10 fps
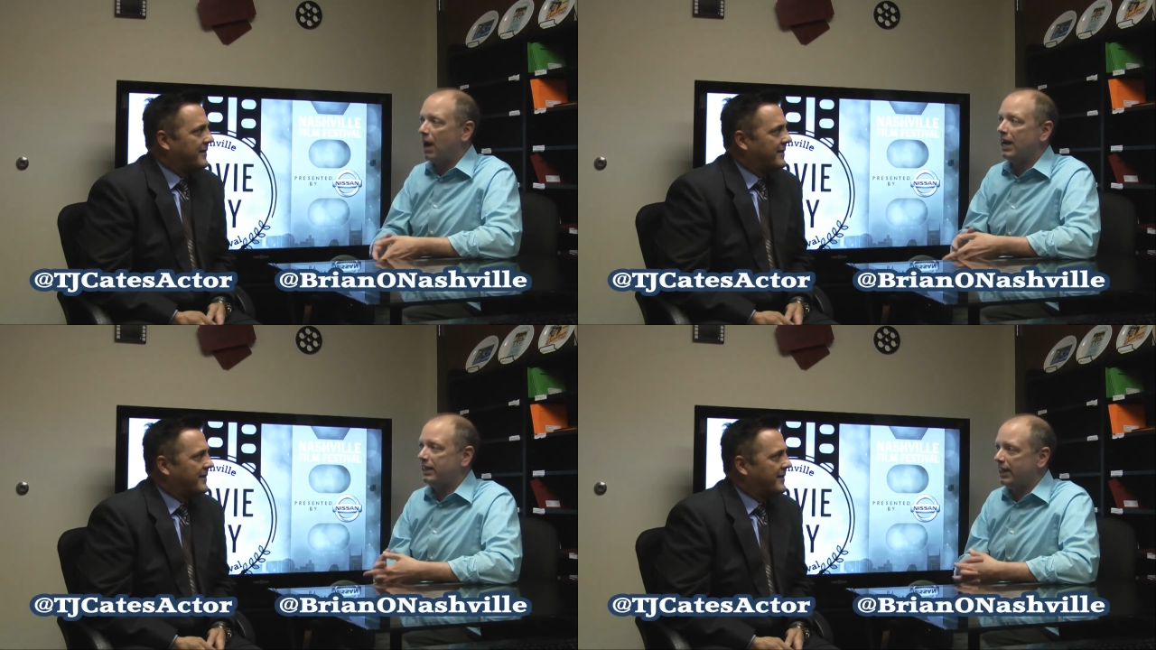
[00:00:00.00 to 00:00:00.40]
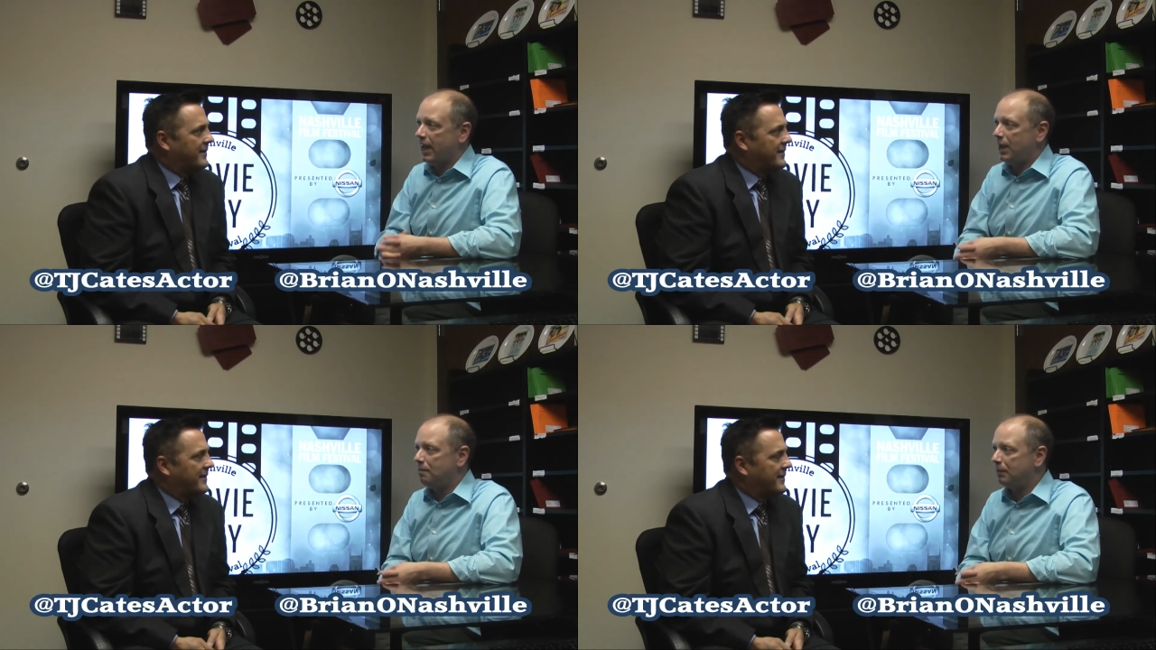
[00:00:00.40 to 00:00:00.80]
Speaker 1: Mind
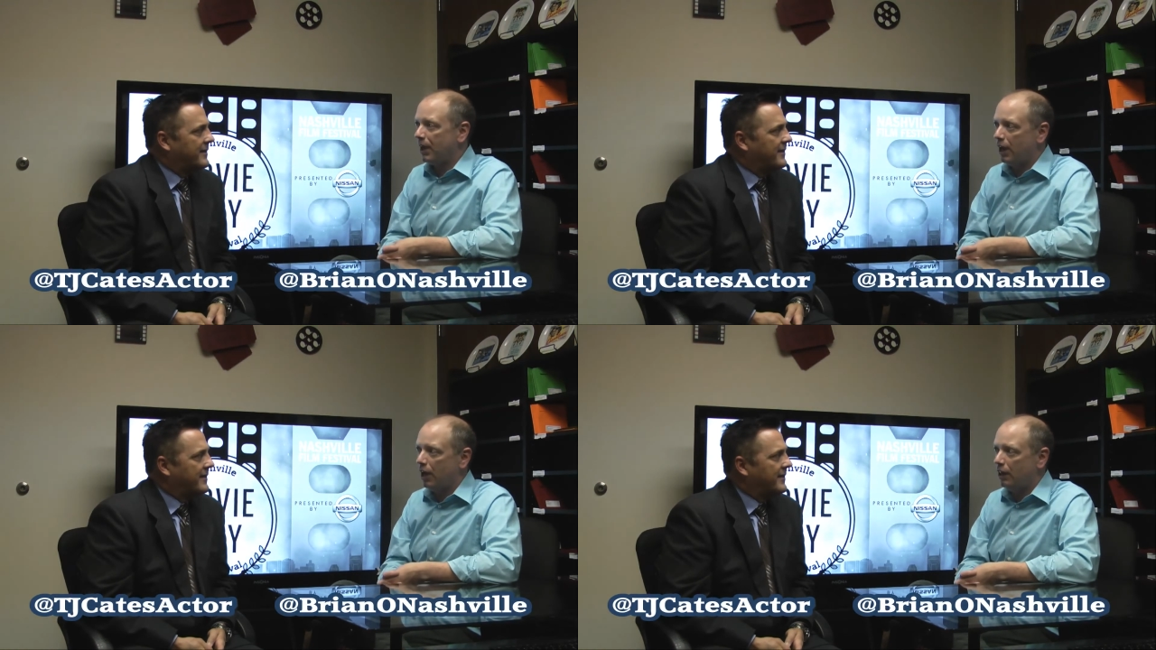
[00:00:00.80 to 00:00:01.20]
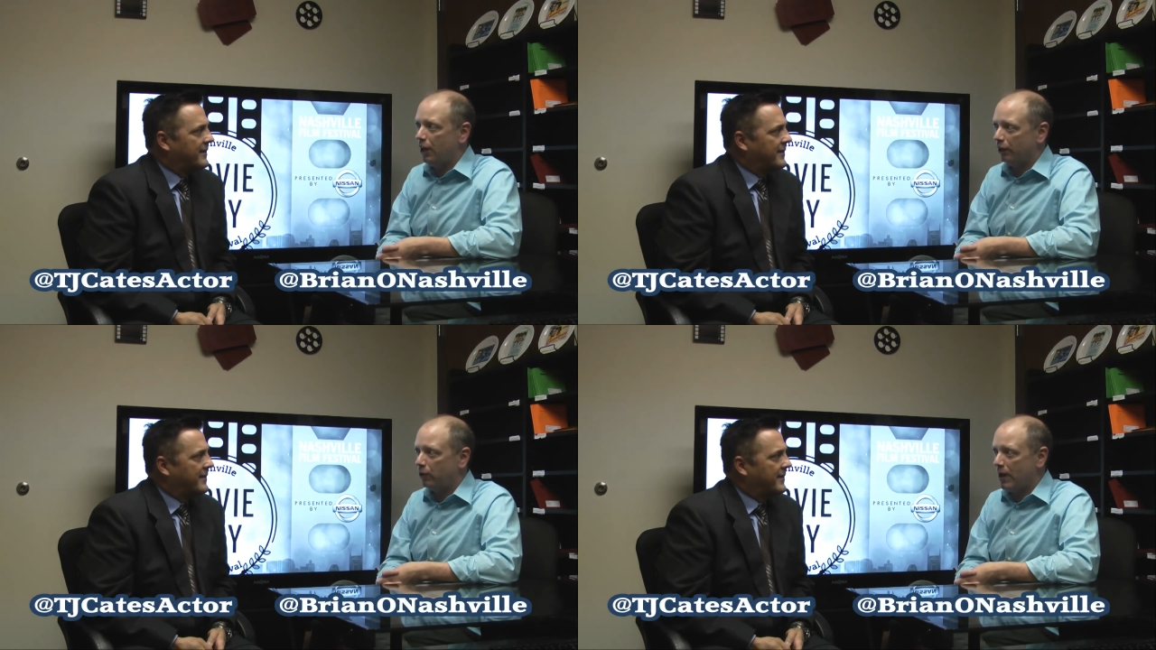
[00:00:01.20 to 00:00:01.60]
Game, uh, the
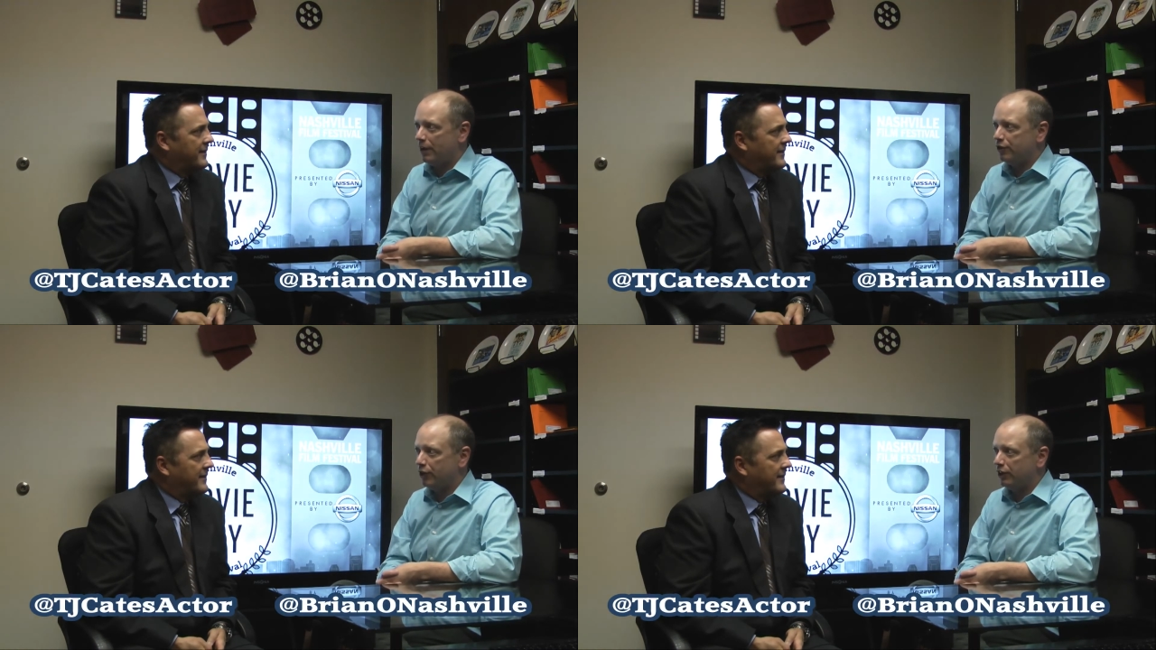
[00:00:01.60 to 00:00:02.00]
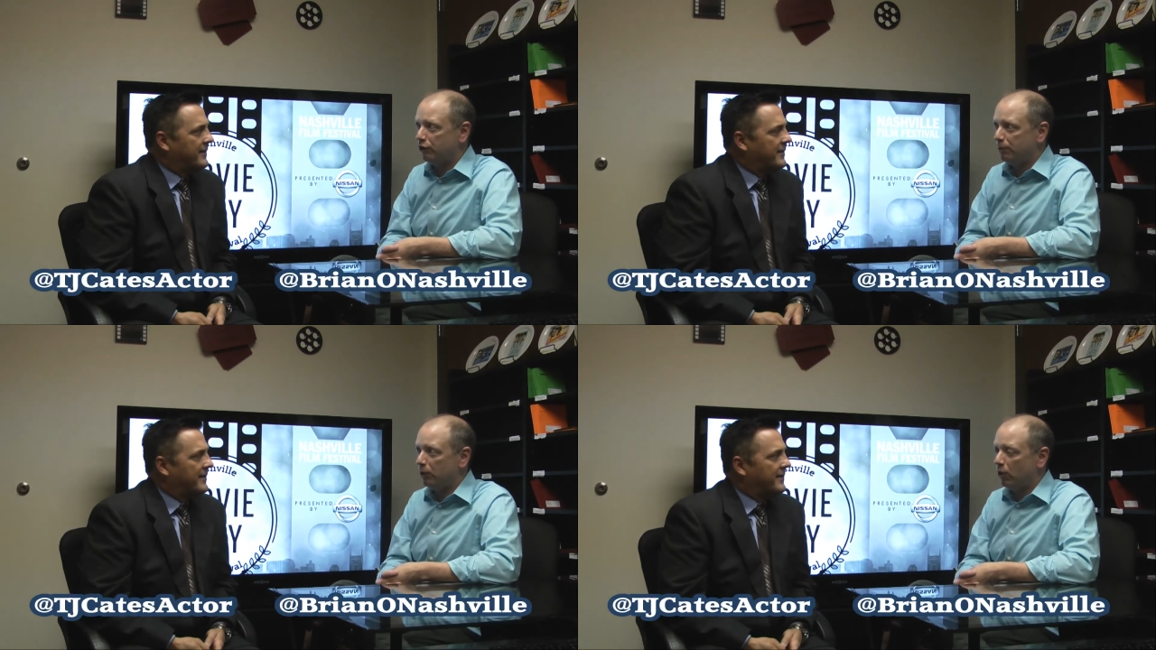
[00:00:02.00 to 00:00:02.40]
unquiet journey of
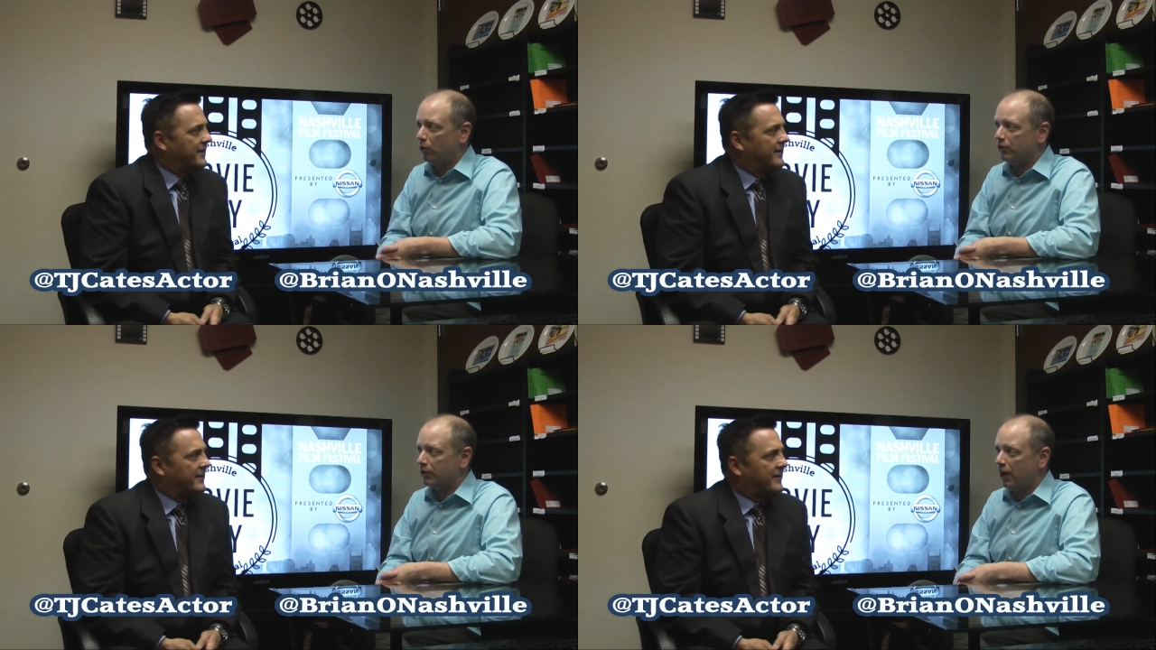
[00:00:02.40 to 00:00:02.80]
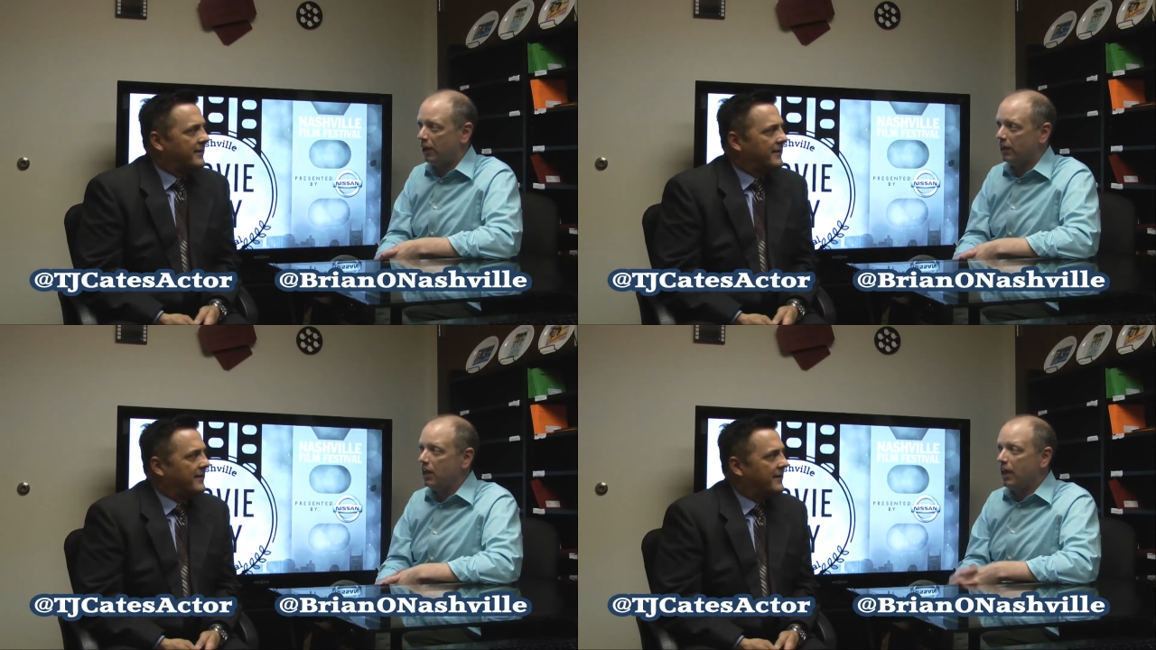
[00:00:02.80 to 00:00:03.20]
Shameeka
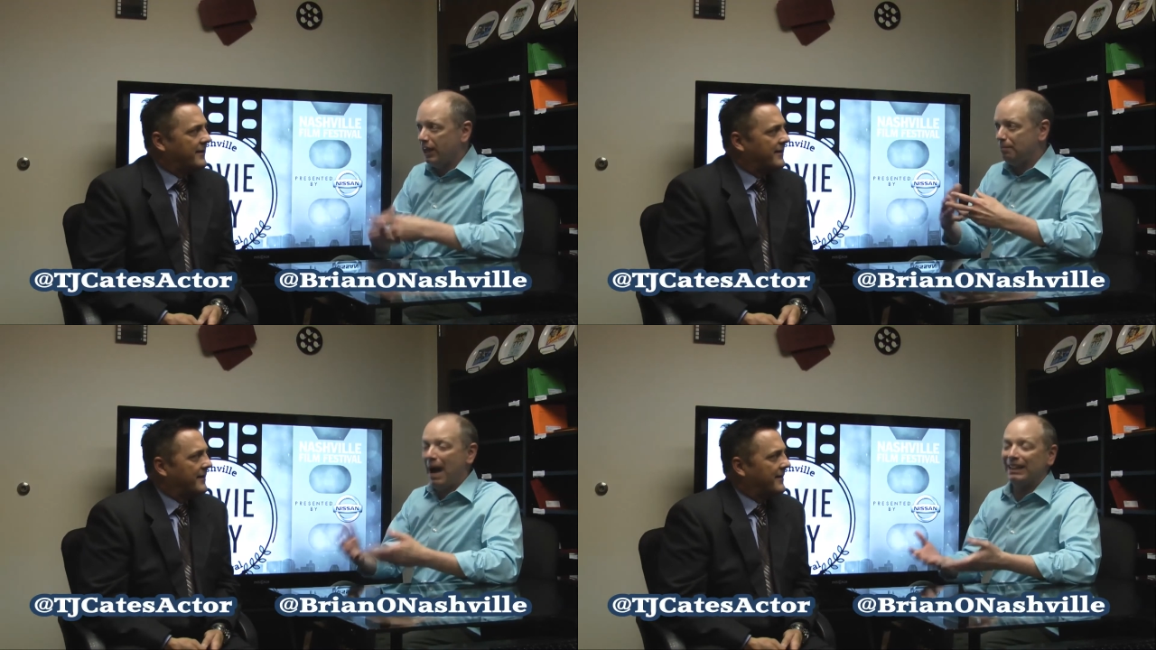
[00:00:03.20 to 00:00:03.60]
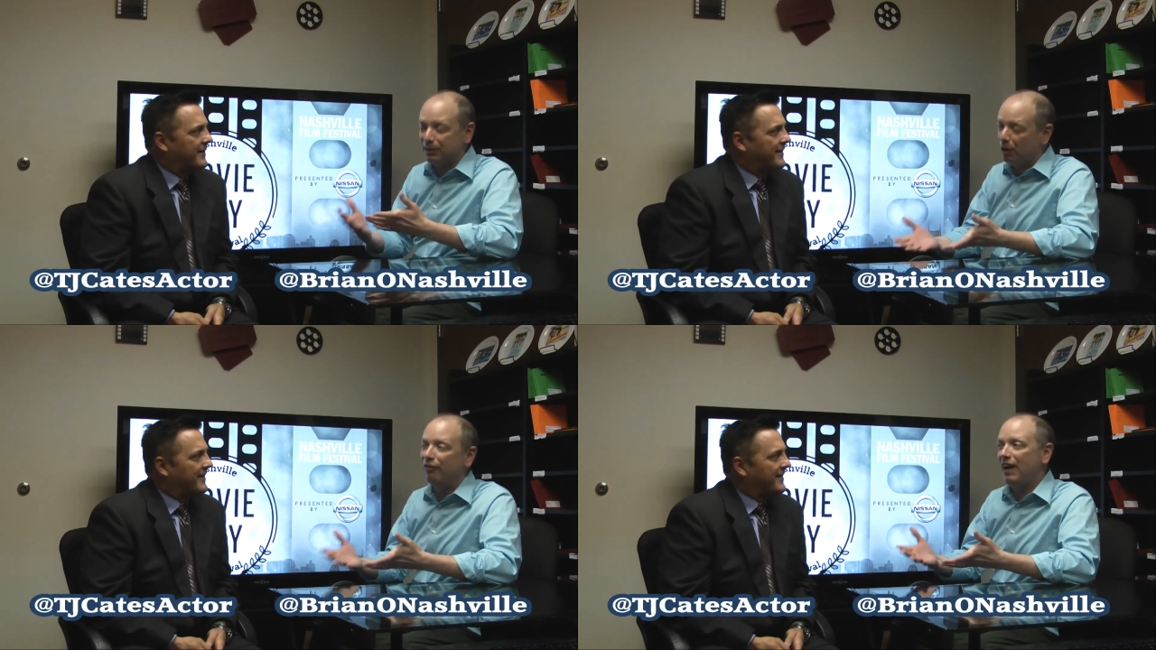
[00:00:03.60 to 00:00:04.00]
Holtzclaw. Any
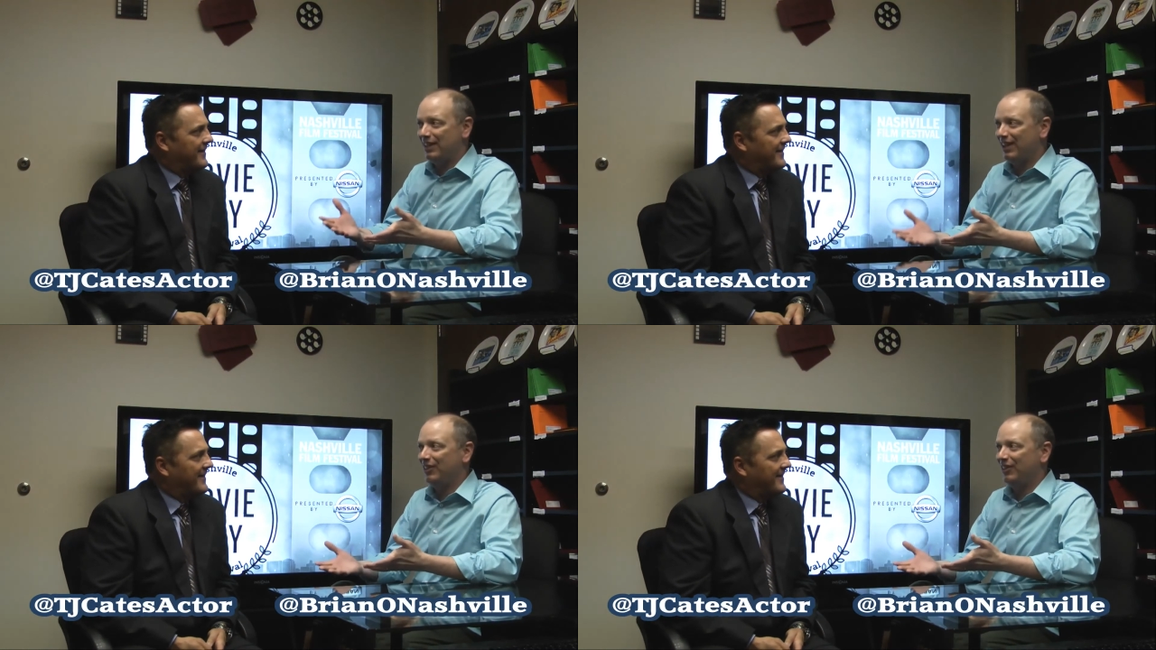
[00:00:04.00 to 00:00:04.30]
basketball fans